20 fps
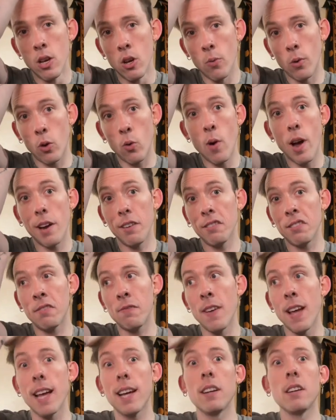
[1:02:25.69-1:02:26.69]
requires
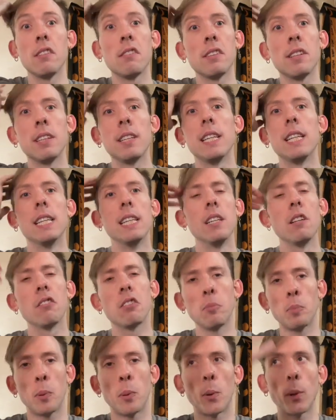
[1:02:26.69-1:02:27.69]
fans and
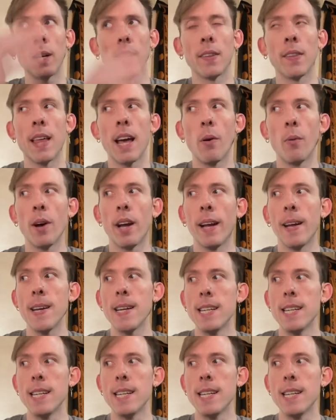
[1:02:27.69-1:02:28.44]
support in that way,